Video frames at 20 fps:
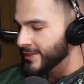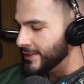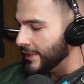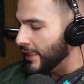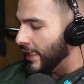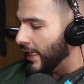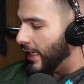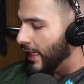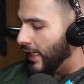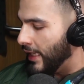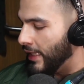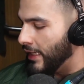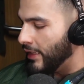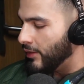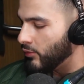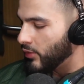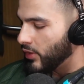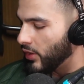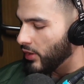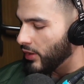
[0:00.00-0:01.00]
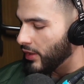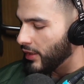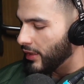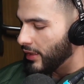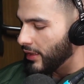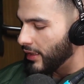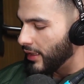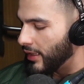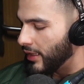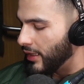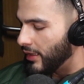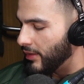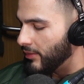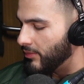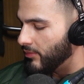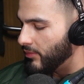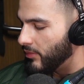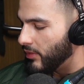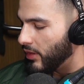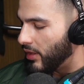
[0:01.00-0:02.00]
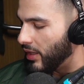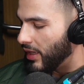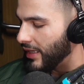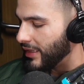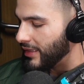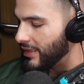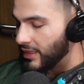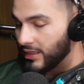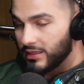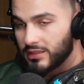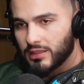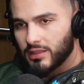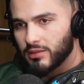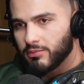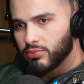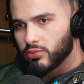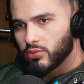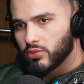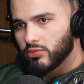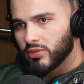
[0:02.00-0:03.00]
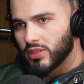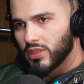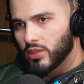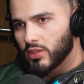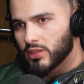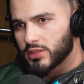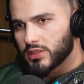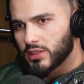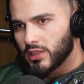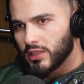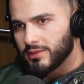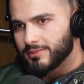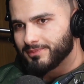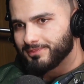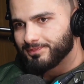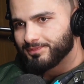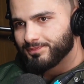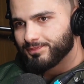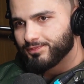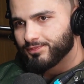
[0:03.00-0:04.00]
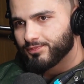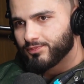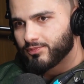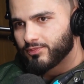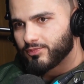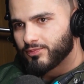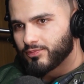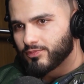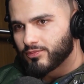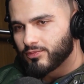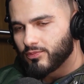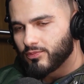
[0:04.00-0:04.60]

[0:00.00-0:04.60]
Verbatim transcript: Yeah. Uh, we are here. Um, I gigged in a brewery last night. So